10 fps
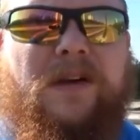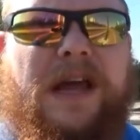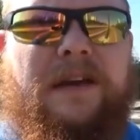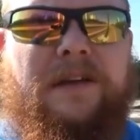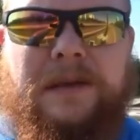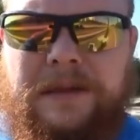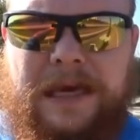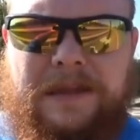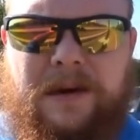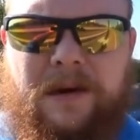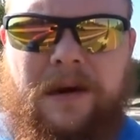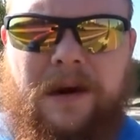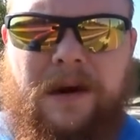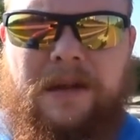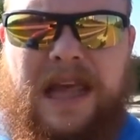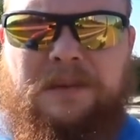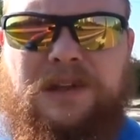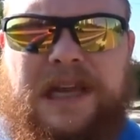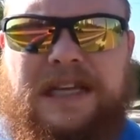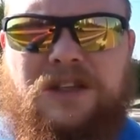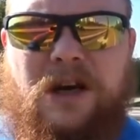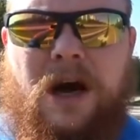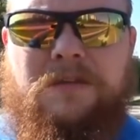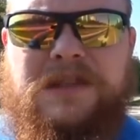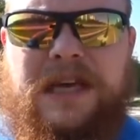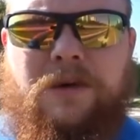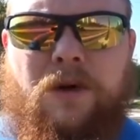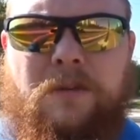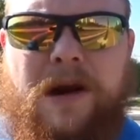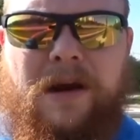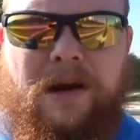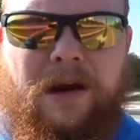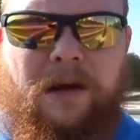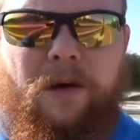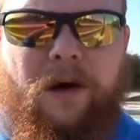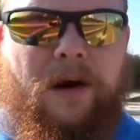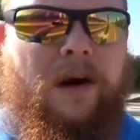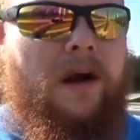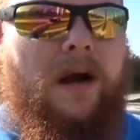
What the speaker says: in, that they're able to get jobs in North America or